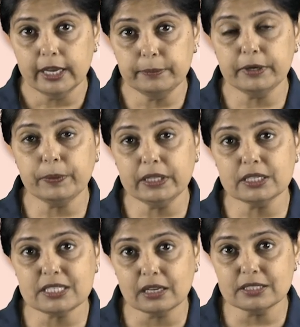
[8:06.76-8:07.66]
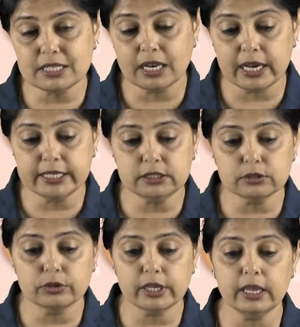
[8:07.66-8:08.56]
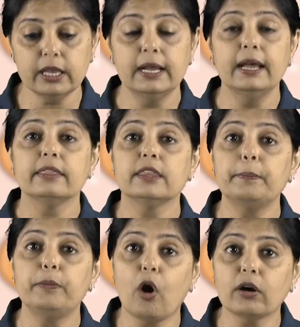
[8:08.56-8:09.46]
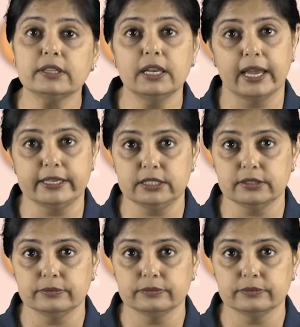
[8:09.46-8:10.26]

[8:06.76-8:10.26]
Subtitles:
between the sun's light, okay, they block the light,